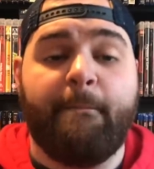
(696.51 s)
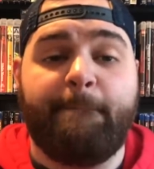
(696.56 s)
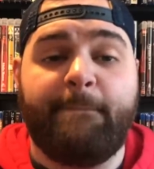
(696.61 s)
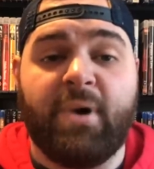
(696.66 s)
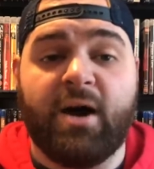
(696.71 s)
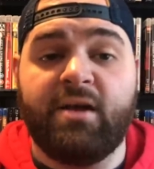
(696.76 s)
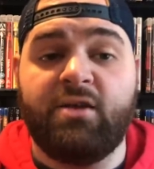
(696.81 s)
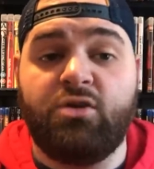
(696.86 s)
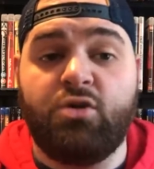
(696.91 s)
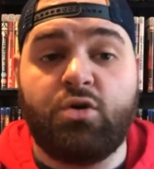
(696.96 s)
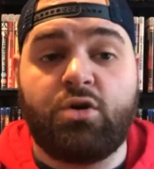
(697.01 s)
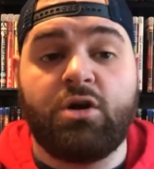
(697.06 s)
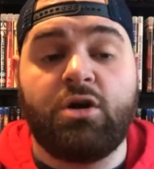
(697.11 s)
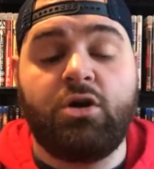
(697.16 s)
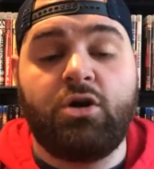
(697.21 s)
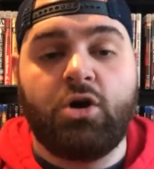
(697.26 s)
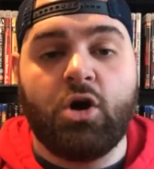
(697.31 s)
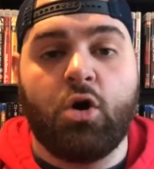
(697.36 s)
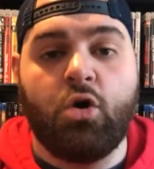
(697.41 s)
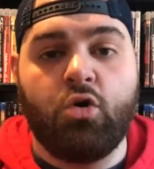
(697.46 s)
But you
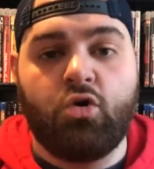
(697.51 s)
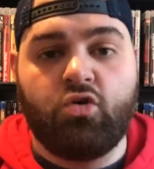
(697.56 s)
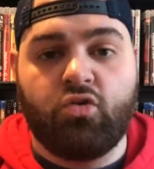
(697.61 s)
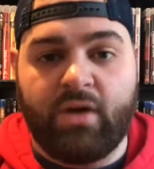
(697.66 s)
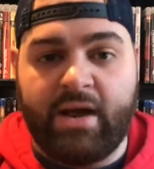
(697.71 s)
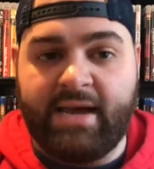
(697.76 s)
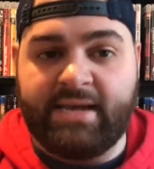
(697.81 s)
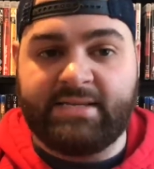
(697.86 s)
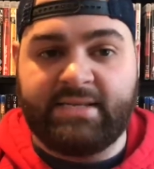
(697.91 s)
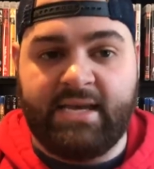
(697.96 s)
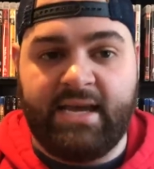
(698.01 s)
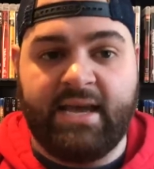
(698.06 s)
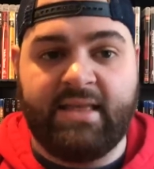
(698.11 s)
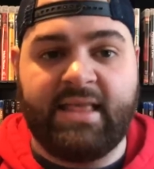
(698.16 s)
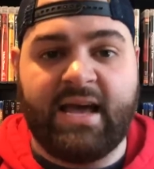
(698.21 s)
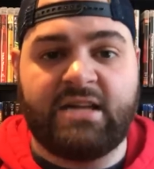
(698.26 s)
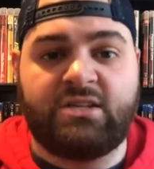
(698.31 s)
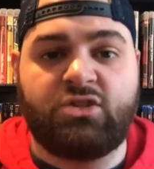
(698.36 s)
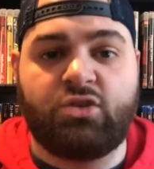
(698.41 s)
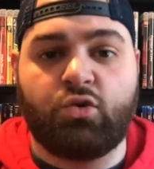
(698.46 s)
can go crazy, and
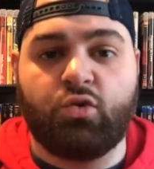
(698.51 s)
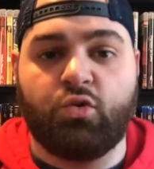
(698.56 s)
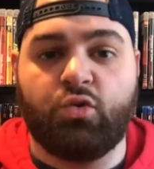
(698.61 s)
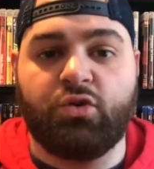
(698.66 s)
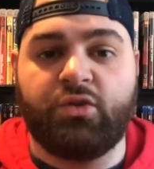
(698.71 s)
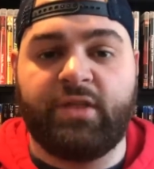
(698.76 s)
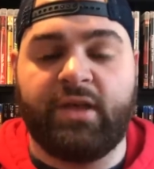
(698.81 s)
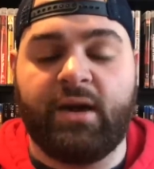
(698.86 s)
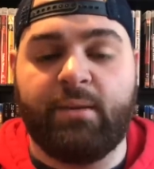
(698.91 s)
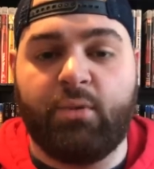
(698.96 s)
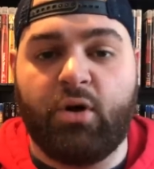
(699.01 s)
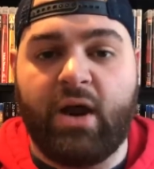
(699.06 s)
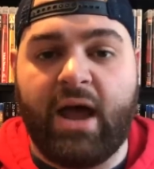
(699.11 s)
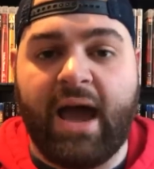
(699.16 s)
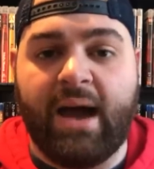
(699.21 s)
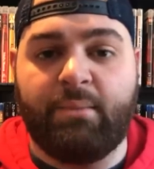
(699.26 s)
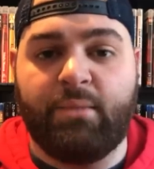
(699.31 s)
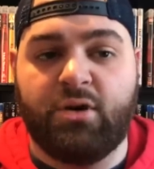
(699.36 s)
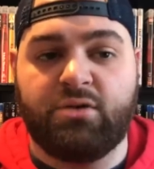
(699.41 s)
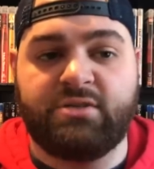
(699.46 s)
that's the cool thing about
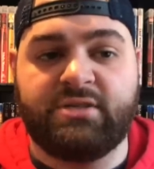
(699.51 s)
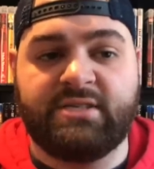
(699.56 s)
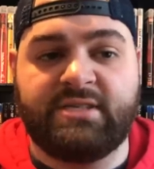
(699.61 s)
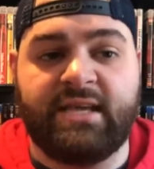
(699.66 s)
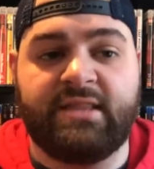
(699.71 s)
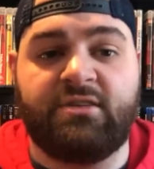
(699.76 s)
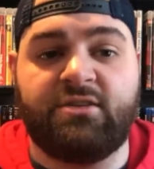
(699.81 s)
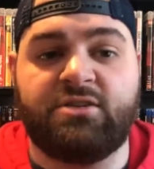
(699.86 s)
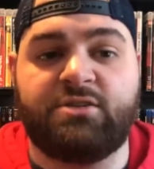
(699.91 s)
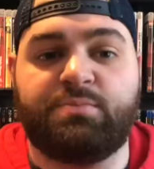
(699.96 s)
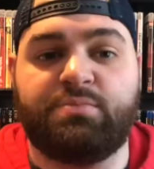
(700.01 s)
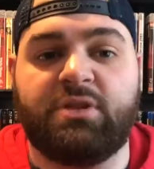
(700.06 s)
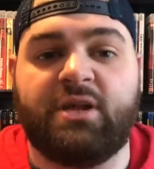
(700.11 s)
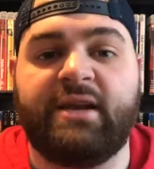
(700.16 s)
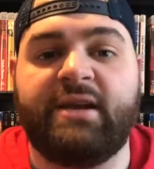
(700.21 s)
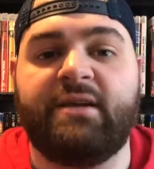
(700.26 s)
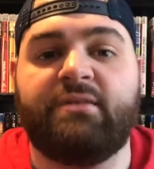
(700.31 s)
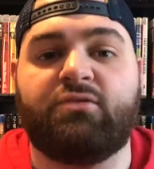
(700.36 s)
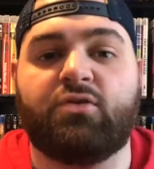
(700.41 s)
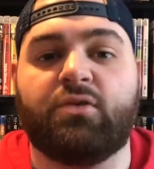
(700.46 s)
Atmos, is that there's
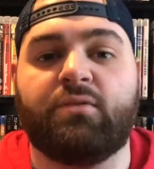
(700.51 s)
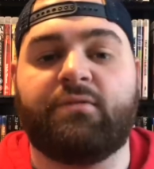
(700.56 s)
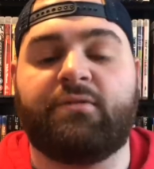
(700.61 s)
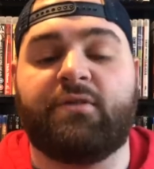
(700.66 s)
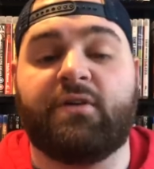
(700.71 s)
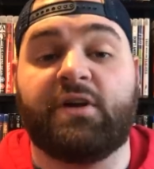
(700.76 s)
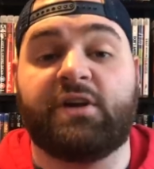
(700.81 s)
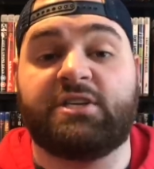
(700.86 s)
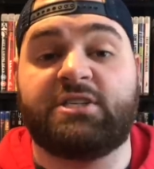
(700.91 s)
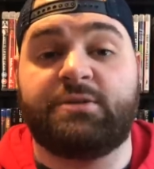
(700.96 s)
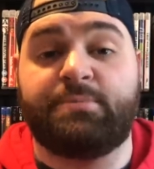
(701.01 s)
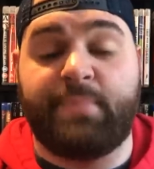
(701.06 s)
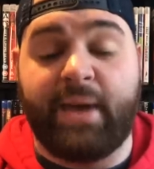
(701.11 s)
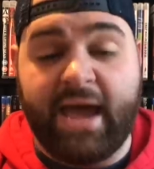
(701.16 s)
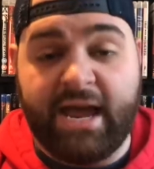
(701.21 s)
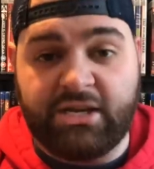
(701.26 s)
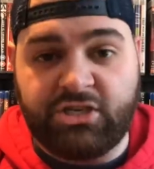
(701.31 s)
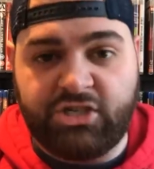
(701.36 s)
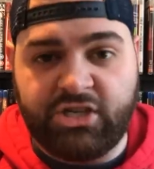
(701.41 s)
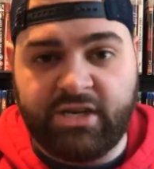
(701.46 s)
plenty of room for
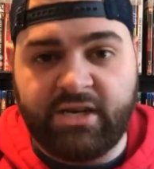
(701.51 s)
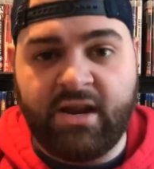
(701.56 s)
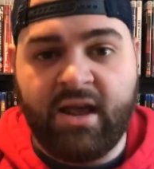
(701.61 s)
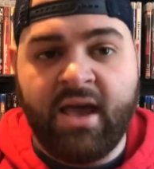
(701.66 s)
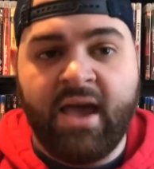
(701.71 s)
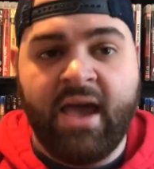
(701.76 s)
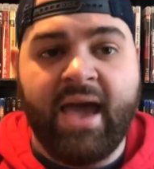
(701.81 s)
expansion